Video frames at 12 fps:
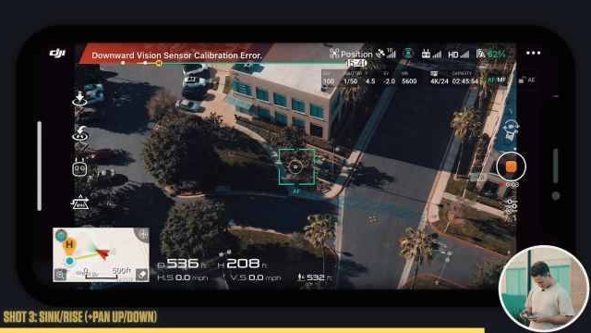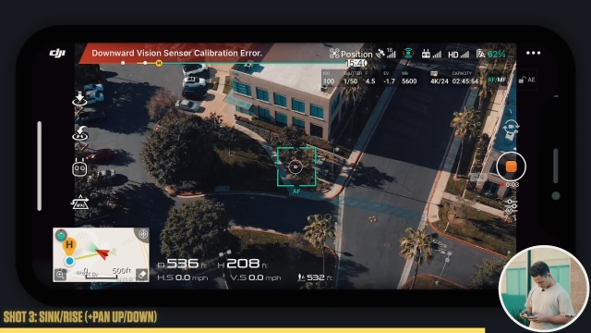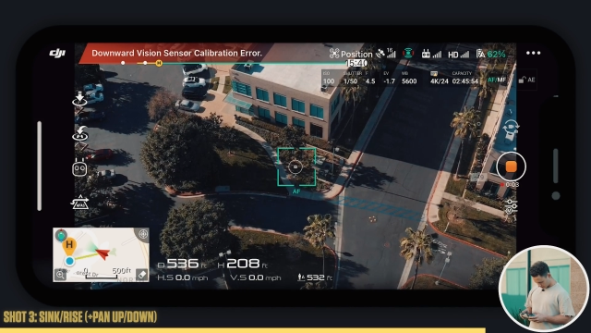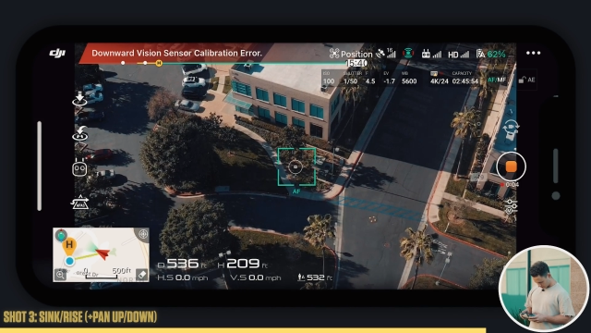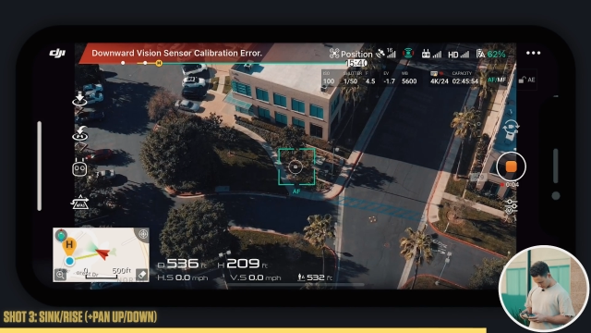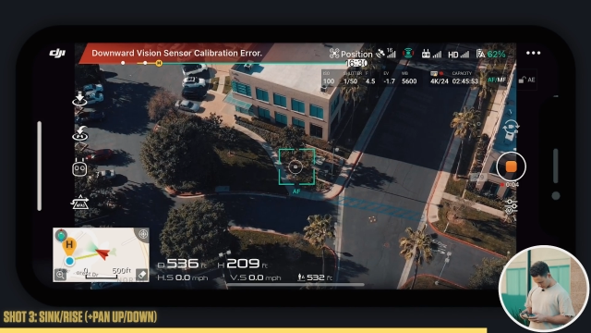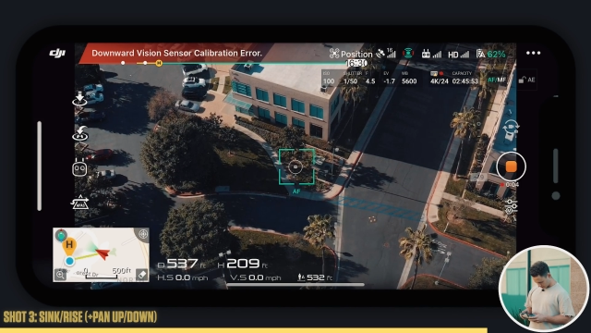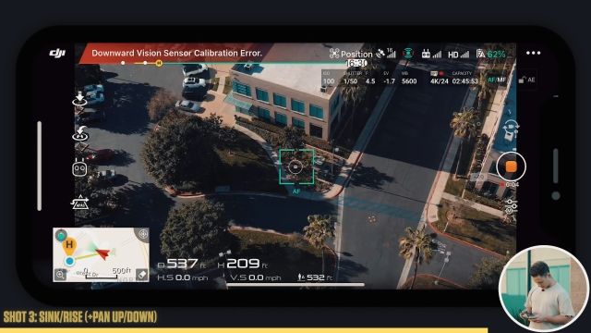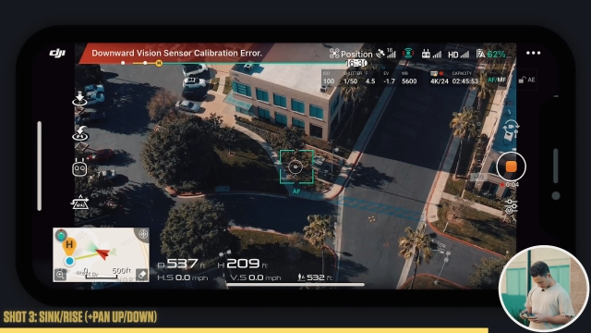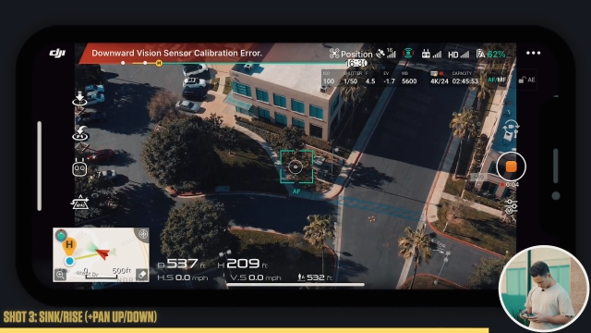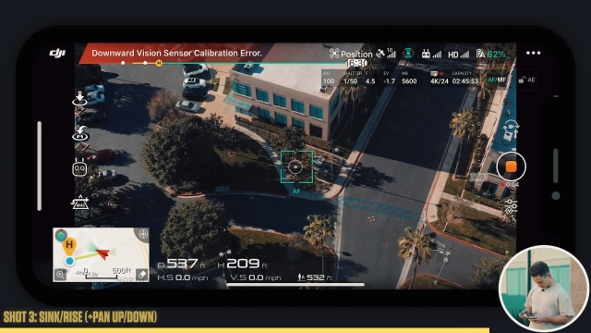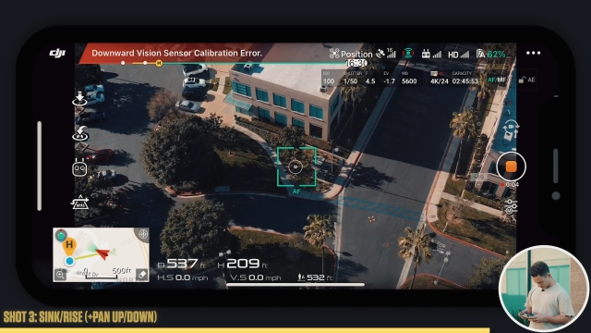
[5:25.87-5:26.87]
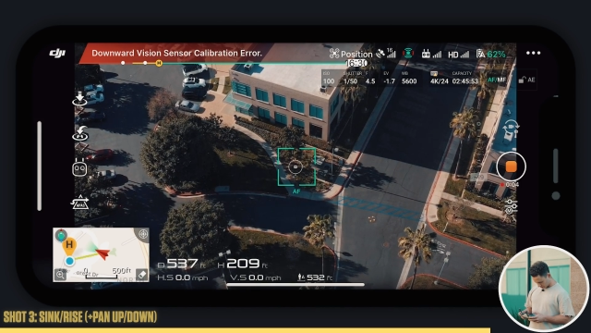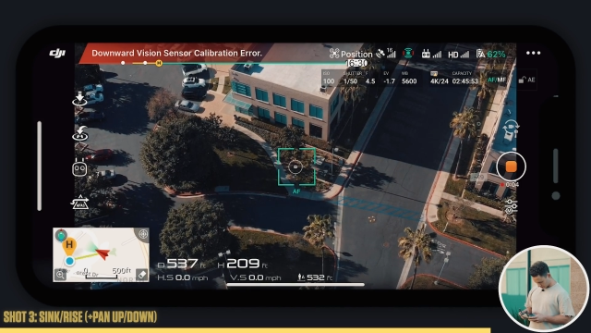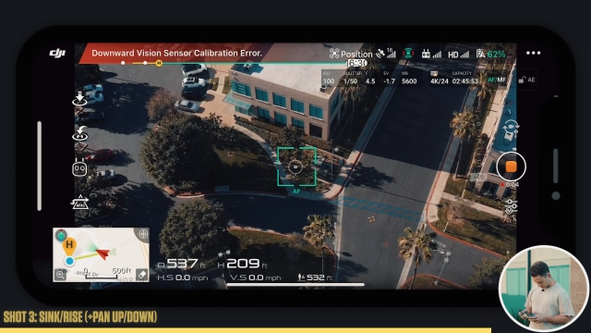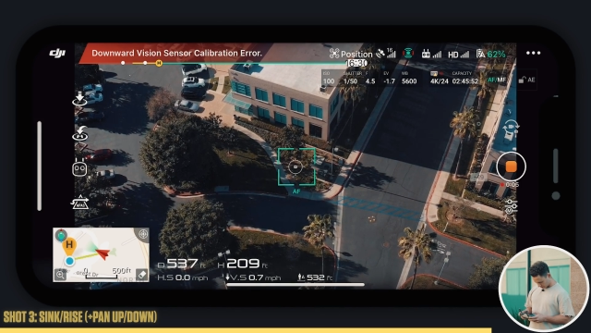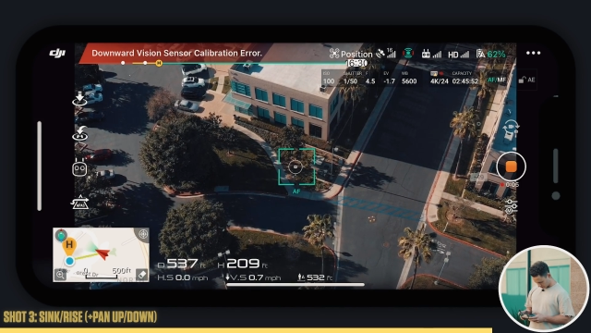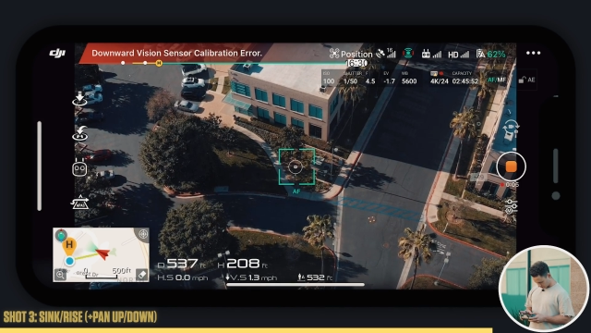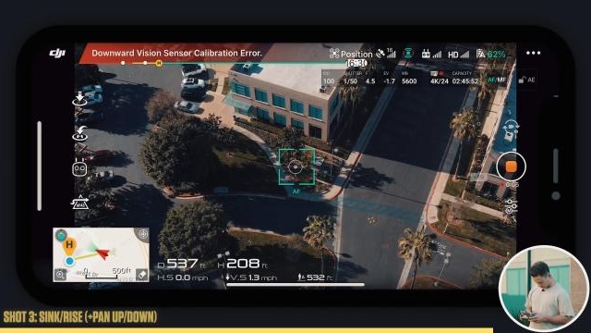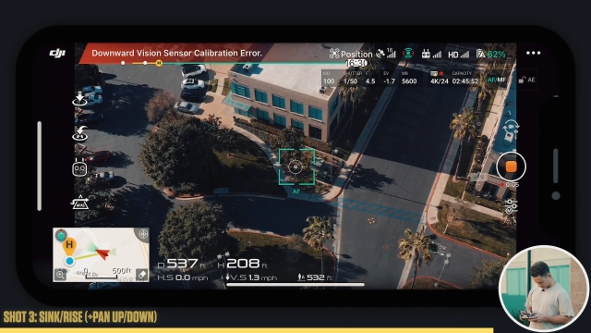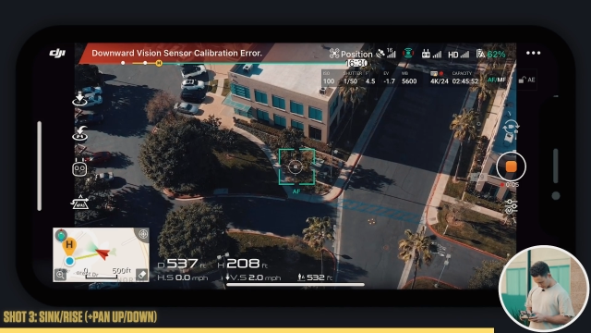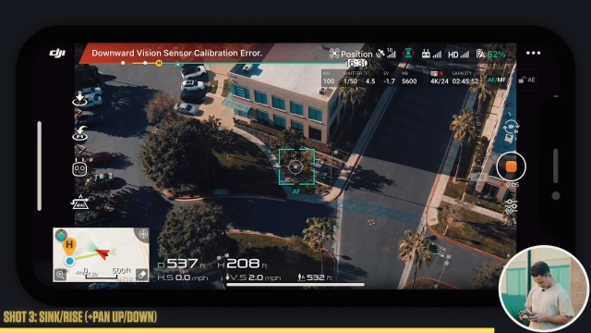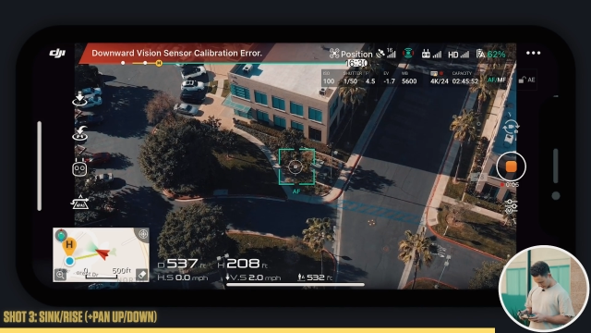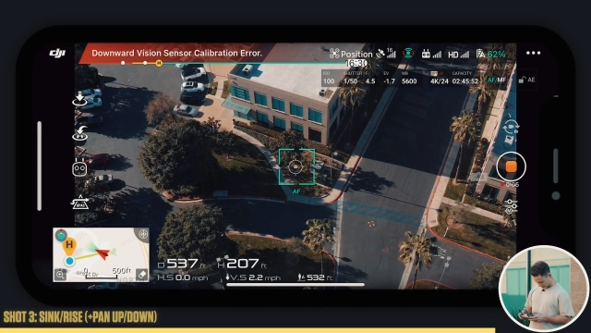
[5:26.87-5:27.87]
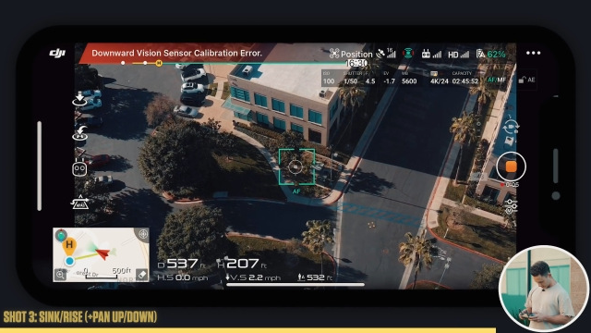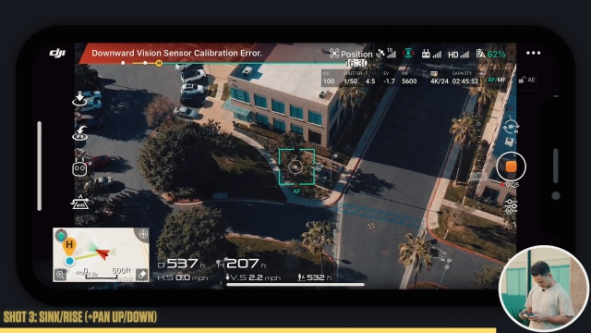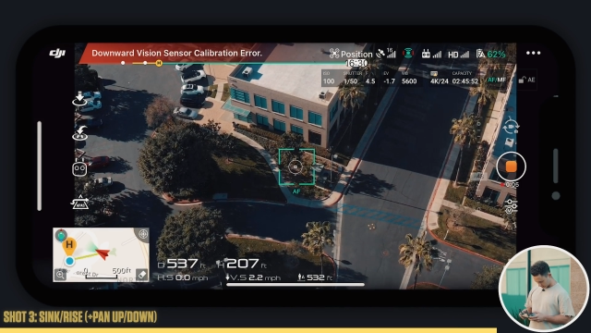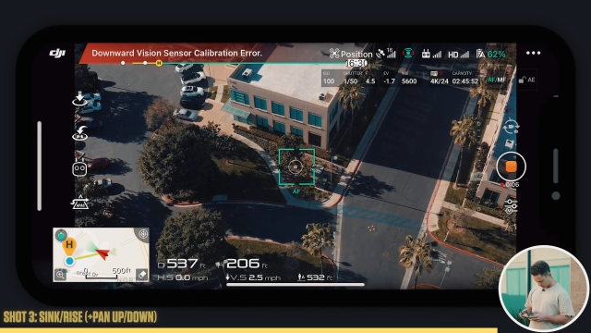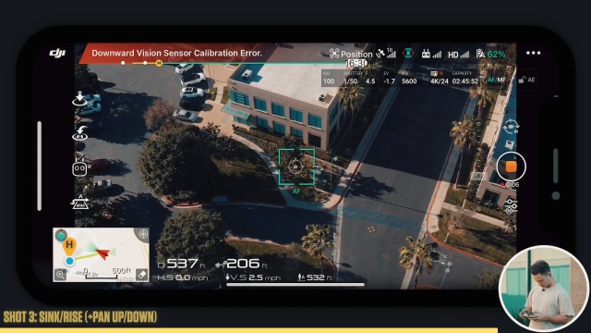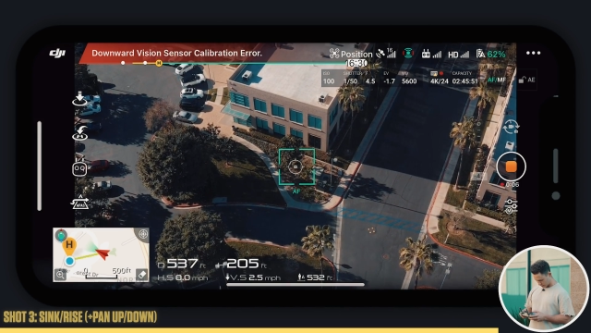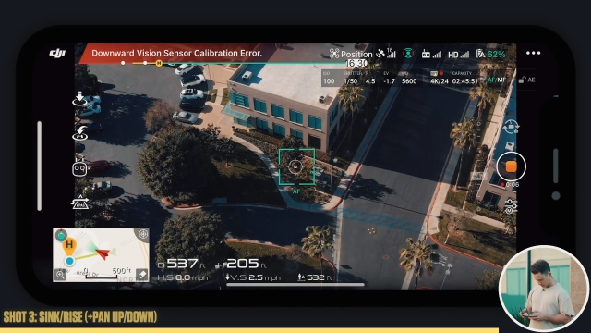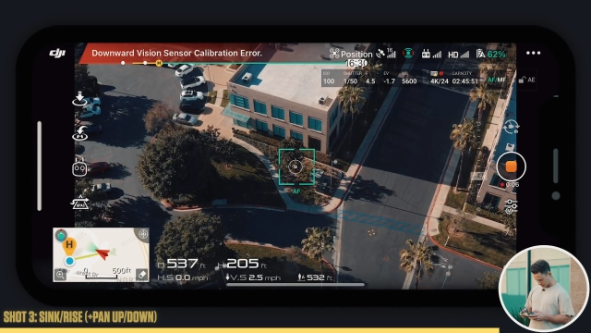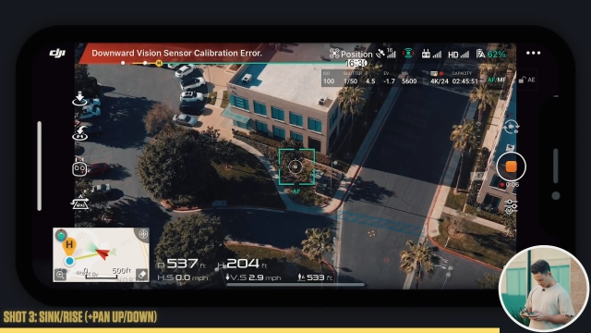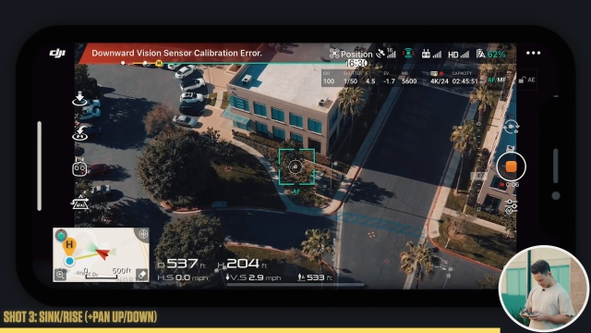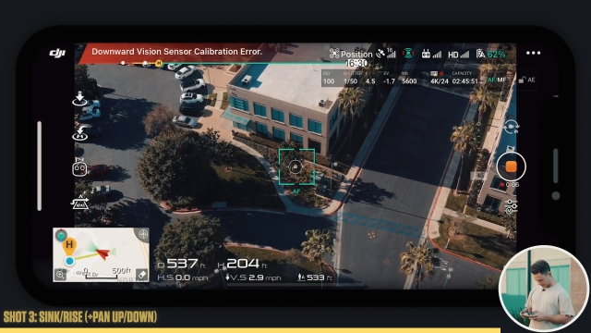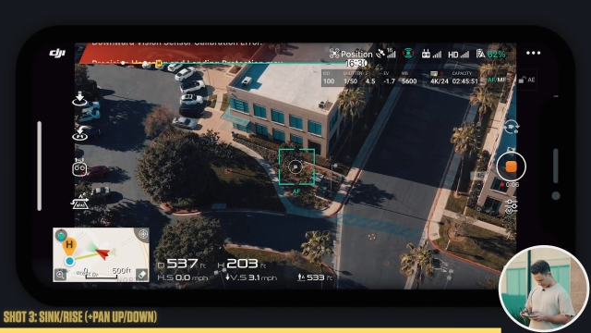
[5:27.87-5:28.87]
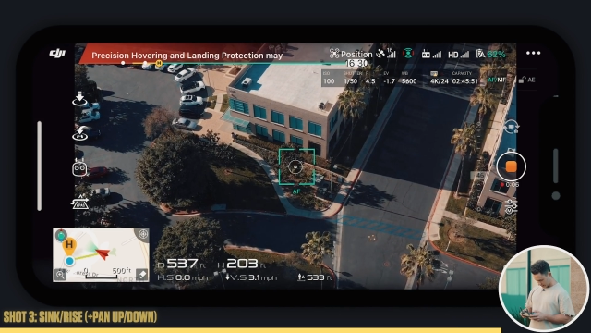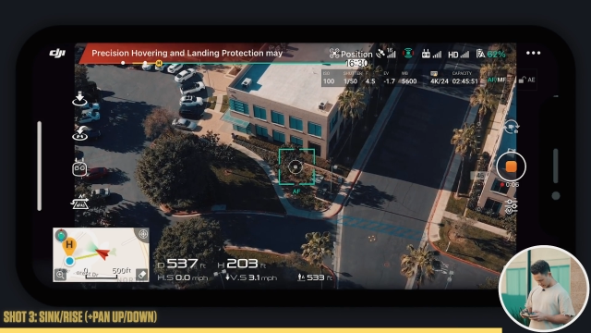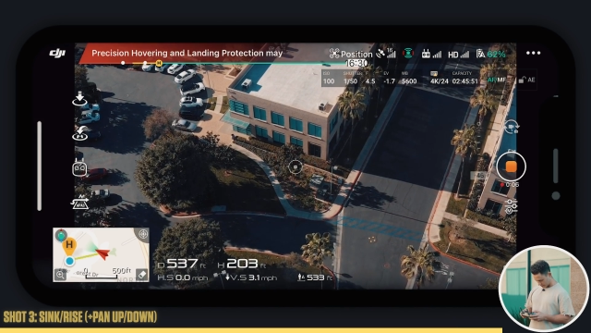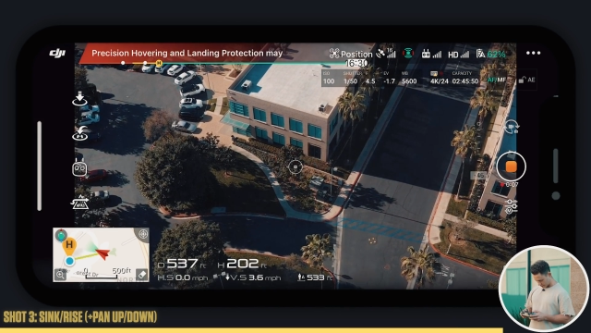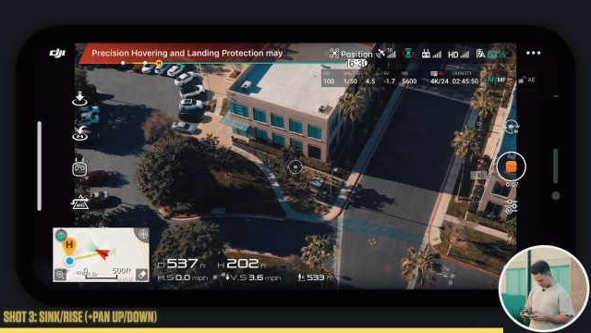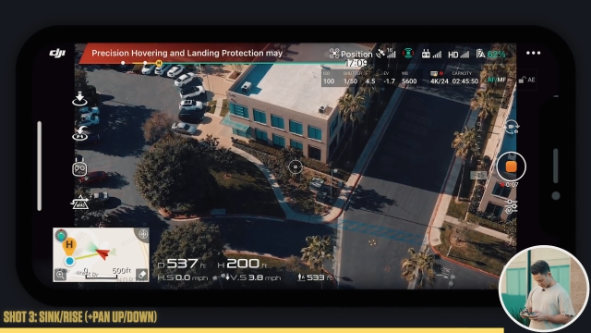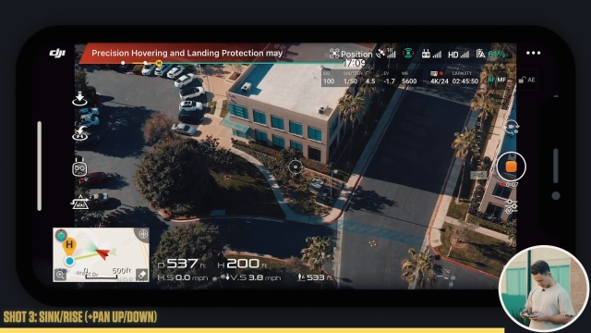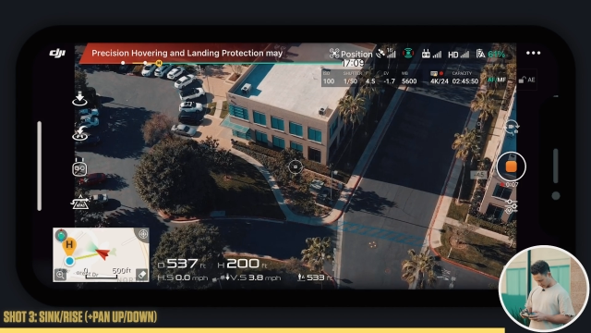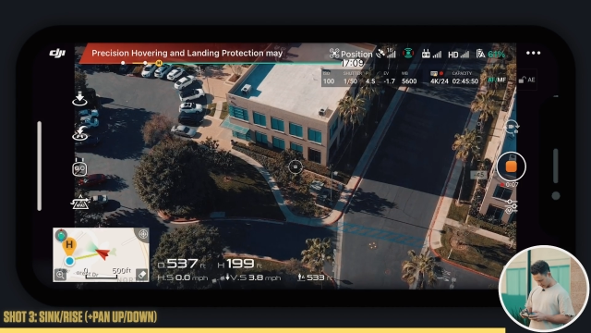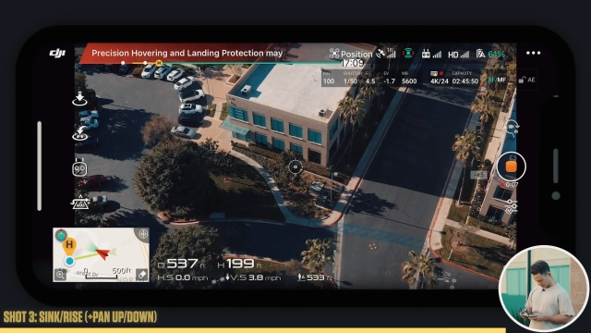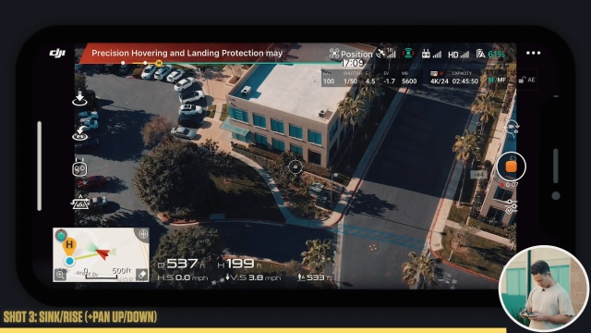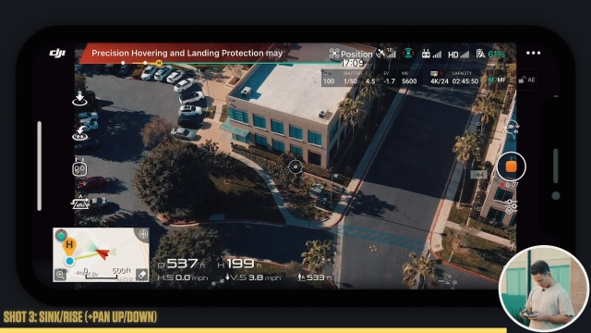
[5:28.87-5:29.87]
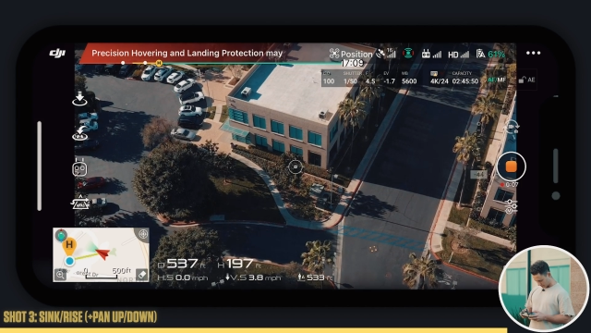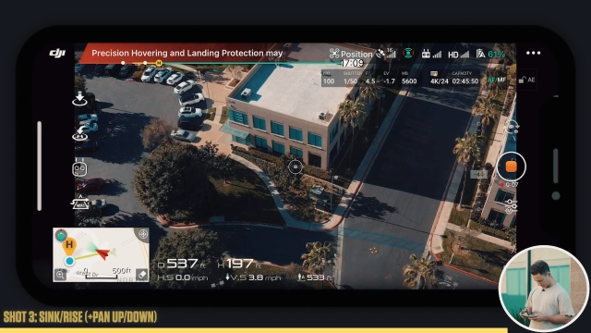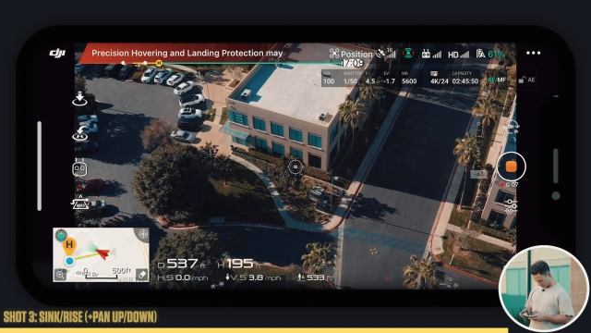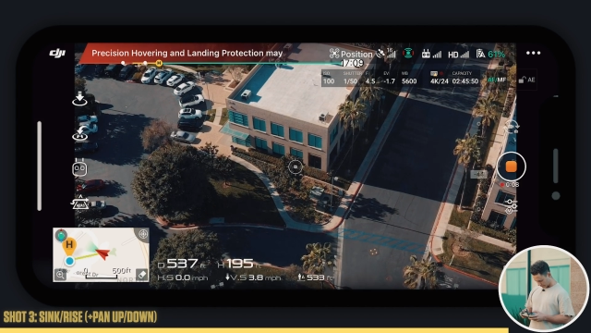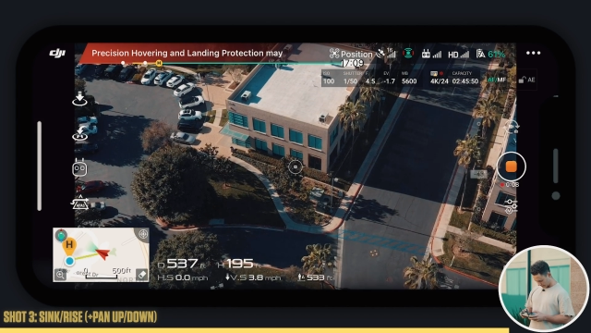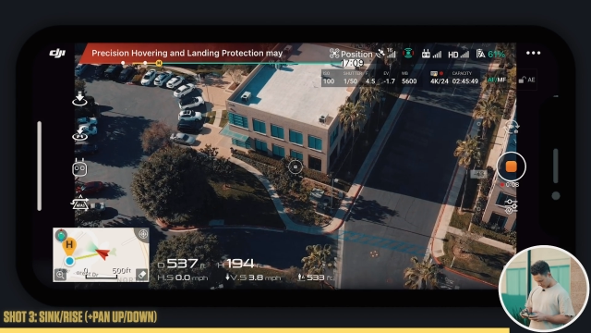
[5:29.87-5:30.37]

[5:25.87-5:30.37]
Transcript: No face is visible, so there are no lips to read.